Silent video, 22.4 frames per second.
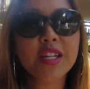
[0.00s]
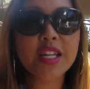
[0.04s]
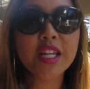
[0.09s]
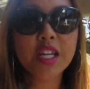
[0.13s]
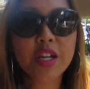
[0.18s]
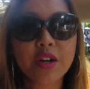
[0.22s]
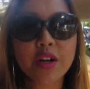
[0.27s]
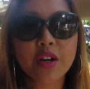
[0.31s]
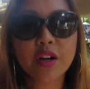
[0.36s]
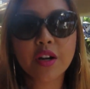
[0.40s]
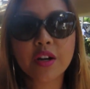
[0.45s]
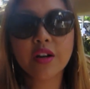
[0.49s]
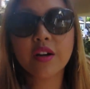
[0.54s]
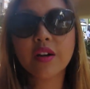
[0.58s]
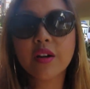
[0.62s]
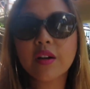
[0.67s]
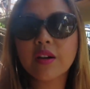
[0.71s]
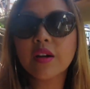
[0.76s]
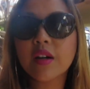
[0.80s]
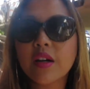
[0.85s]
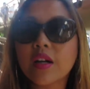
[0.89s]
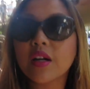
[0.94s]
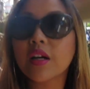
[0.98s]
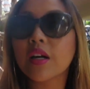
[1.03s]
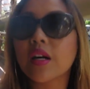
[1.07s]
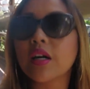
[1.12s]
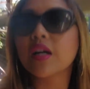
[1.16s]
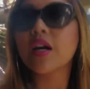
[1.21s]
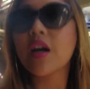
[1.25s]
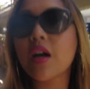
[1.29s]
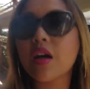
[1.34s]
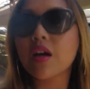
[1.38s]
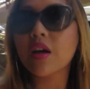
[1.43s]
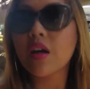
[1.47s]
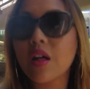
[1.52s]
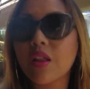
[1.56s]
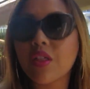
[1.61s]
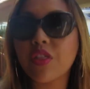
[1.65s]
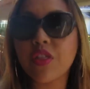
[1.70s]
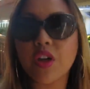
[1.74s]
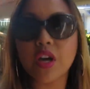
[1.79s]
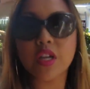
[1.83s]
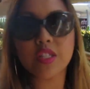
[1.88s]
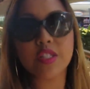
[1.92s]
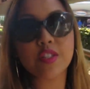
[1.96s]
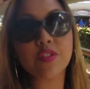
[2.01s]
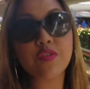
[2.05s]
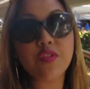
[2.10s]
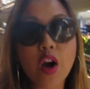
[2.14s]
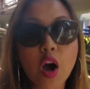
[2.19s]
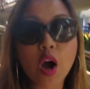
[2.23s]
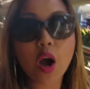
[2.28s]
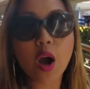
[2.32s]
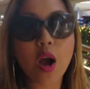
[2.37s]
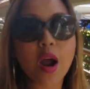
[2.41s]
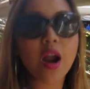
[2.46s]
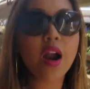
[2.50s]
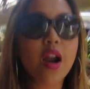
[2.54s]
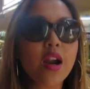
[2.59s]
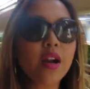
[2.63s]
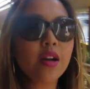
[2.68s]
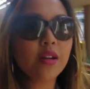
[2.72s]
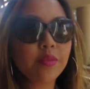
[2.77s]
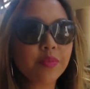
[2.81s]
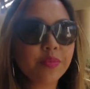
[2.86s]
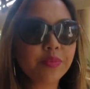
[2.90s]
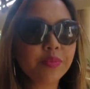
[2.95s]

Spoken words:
here thus far.